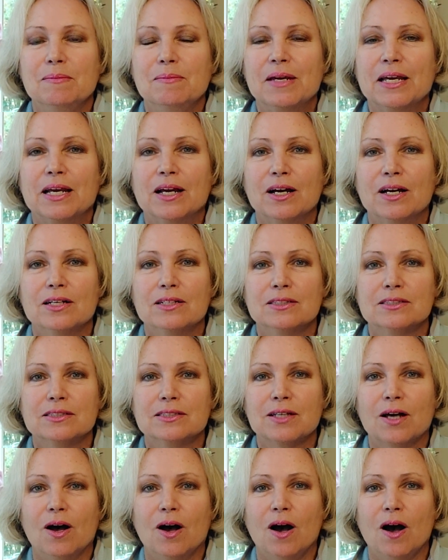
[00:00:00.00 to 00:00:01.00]

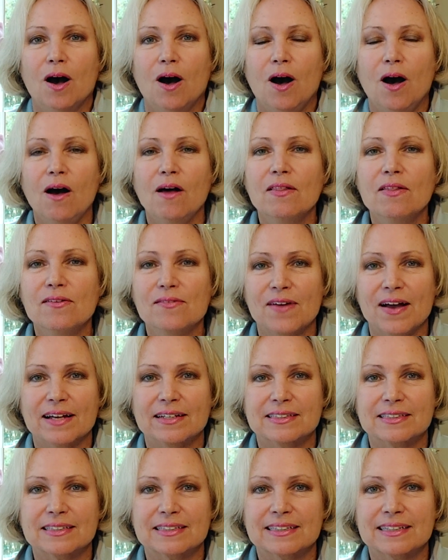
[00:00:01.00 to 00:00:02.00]
because all of
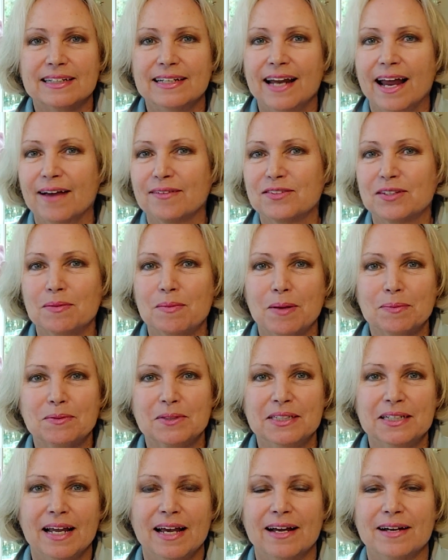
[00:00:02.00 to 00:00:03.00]
us can have some
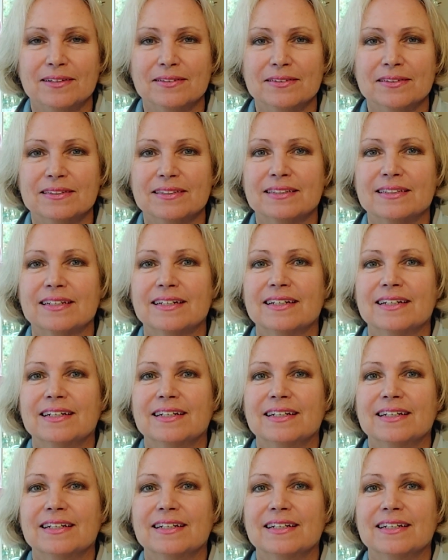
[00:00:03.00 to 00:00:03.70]
ups and downs